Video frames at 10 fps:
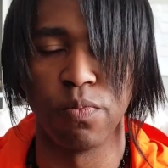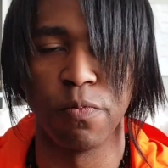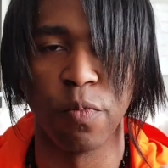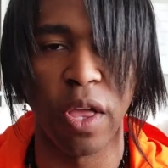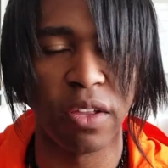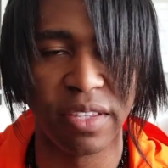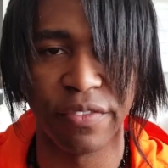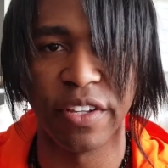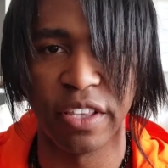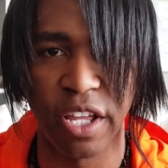
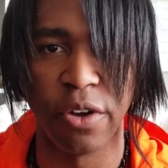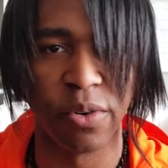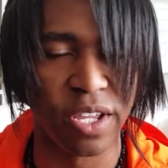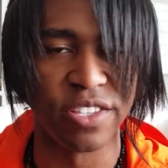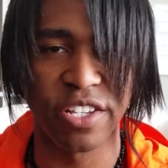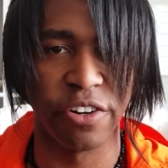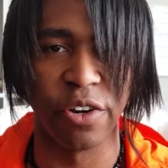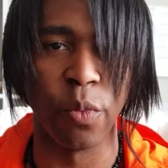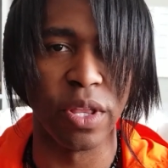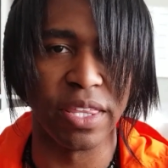relatively low
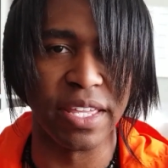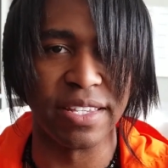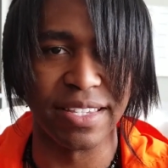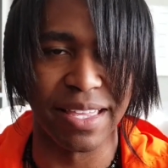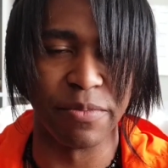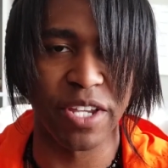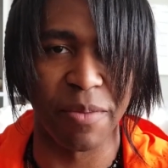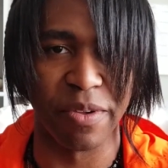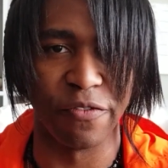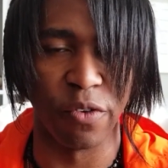considering what it is that I'm
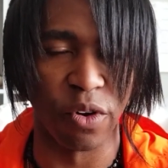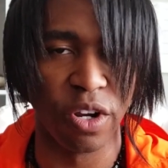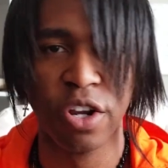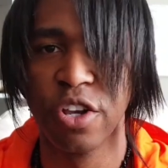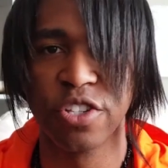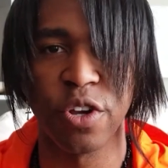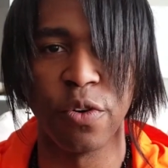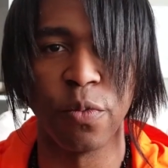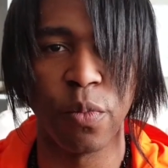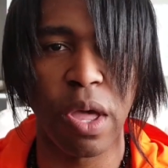shopping for.
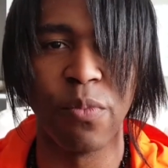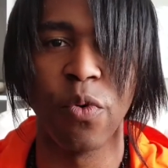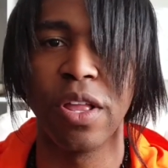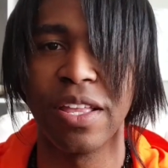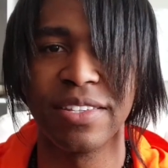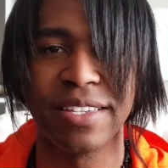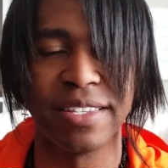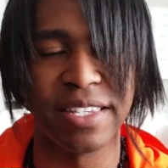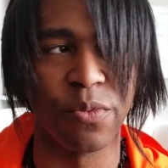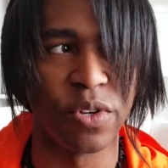So in one
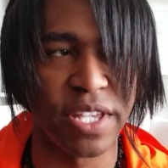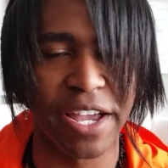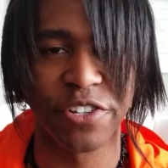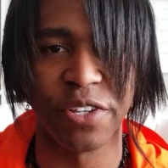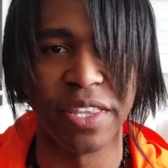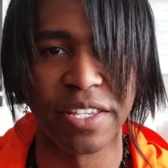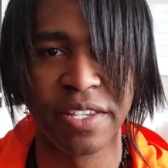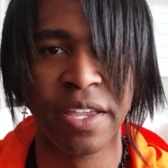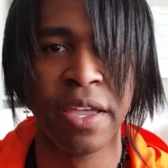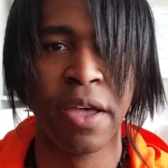instance, it was actually this